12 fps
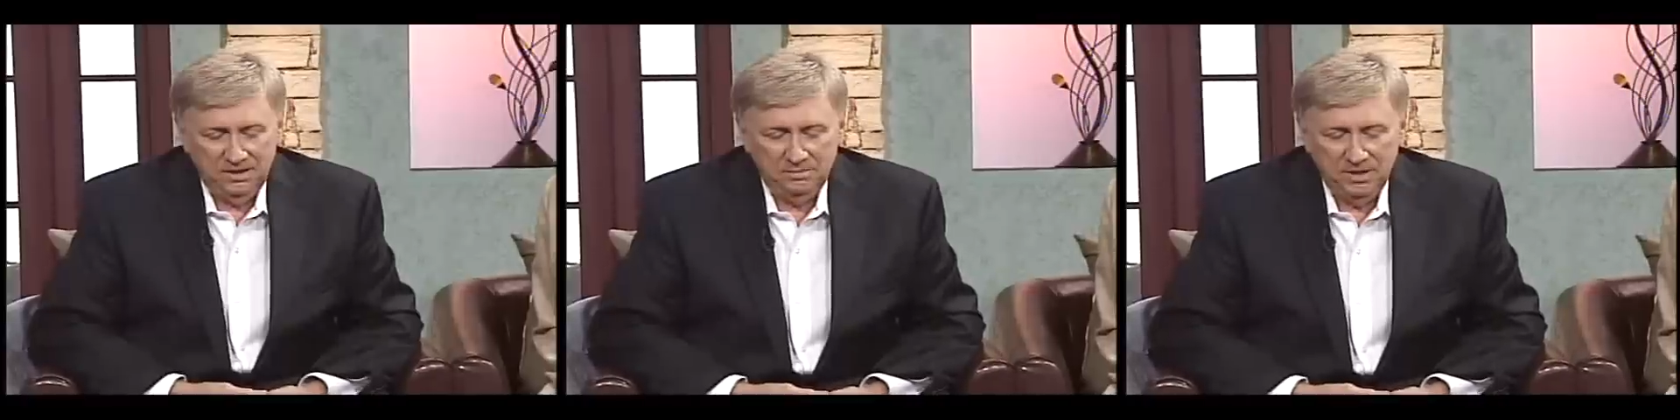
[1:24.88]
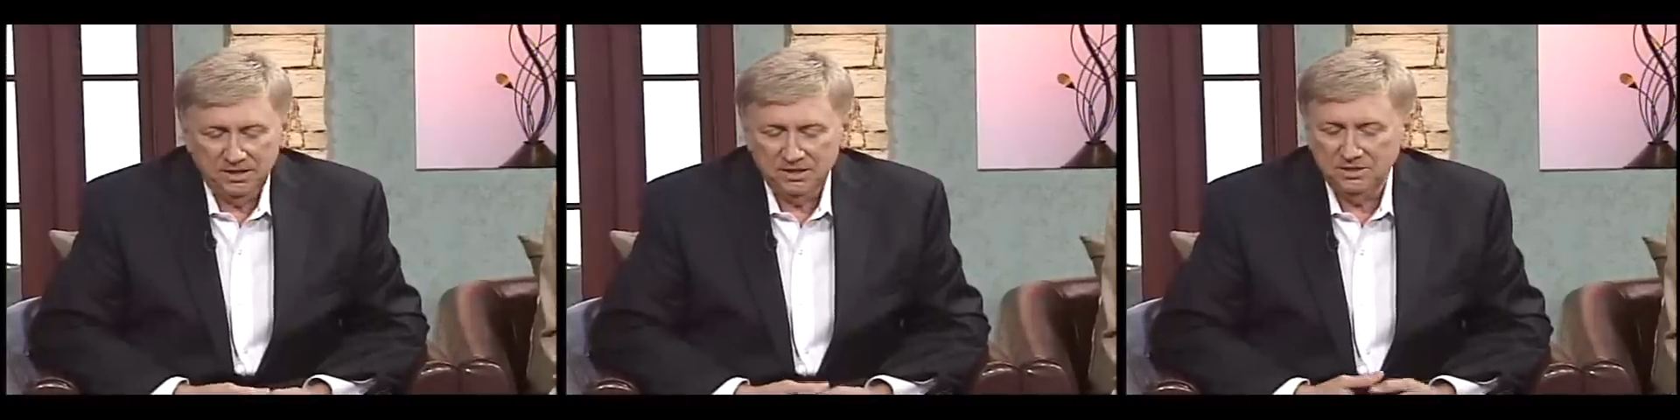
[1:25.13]
the
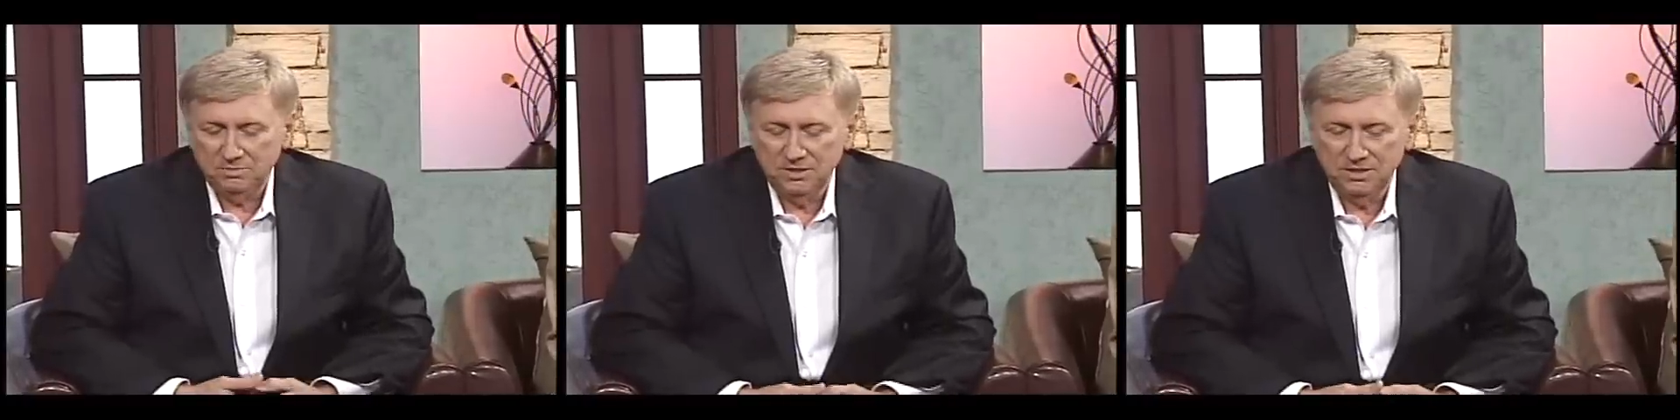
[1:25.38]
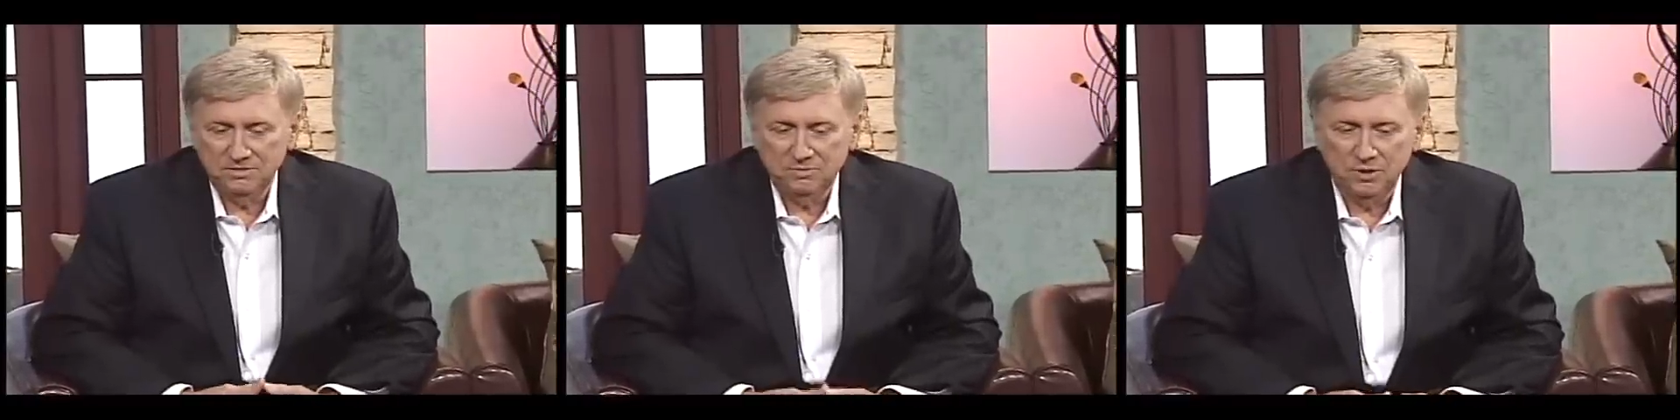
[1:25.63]

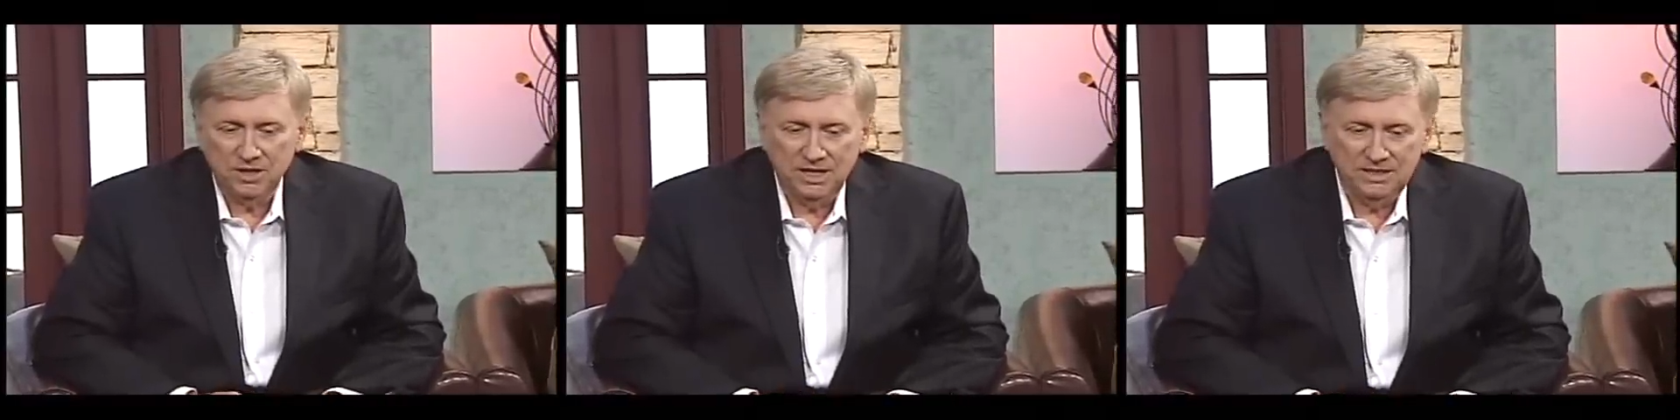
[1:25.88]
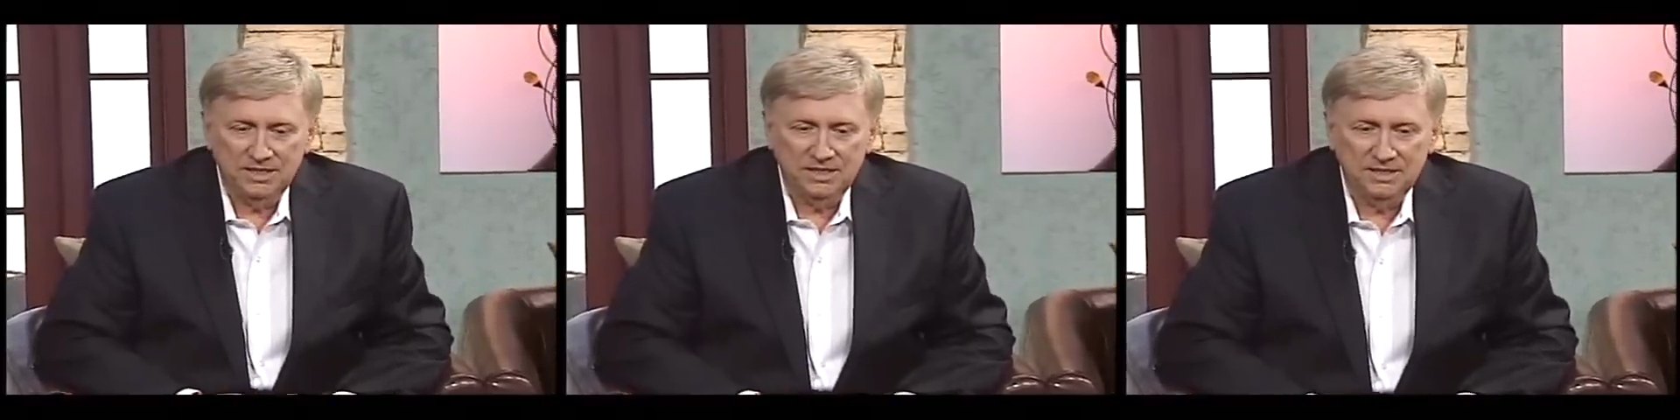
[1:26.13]
embarrassment of what
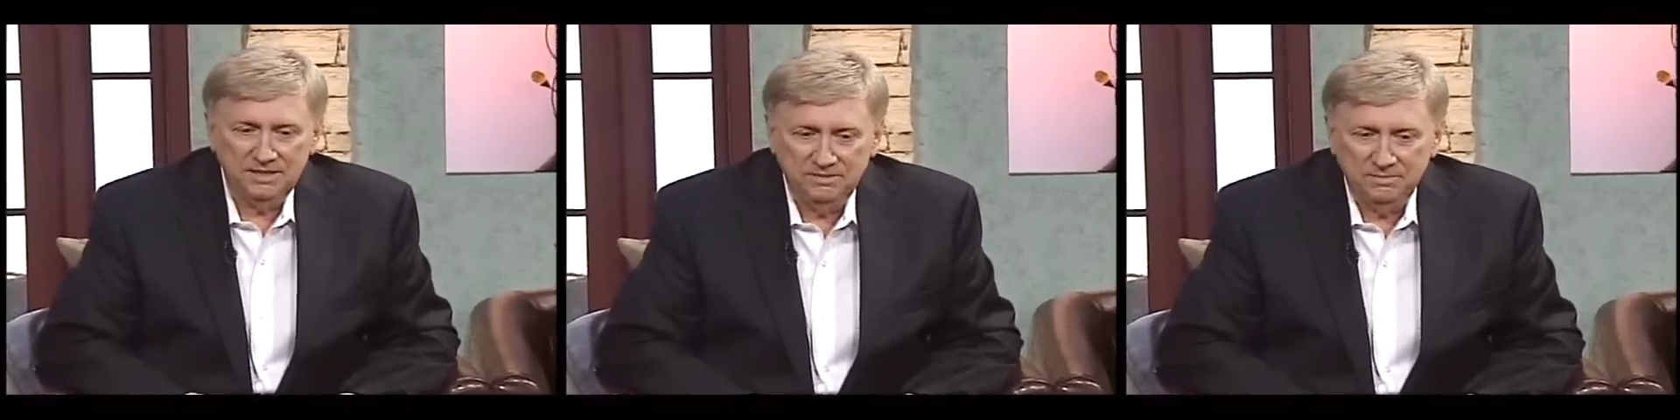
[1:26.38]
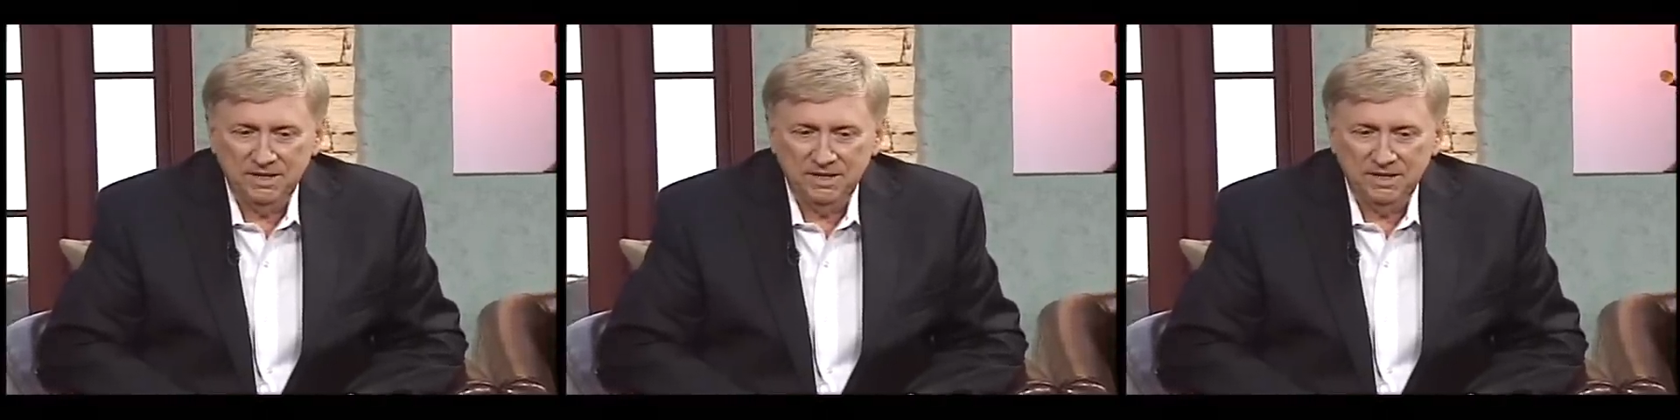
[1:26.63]
I did